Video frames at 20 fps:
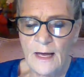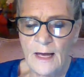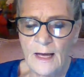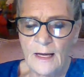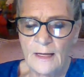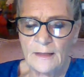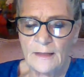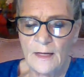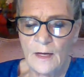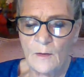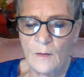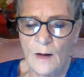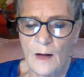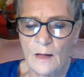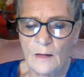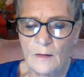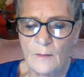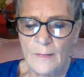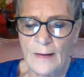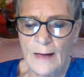I know
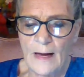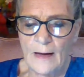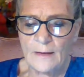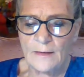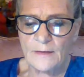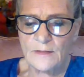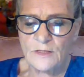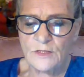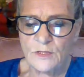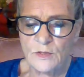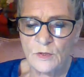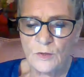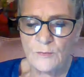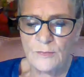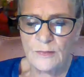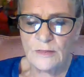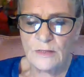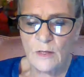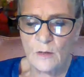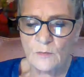all about it, sir,
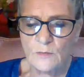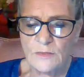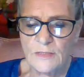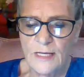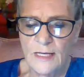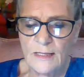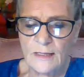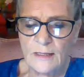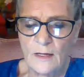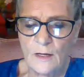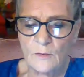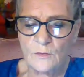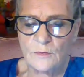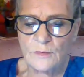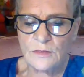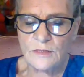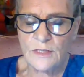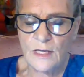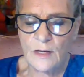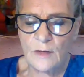but don't take
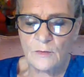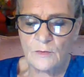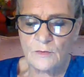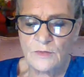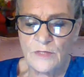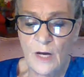on so.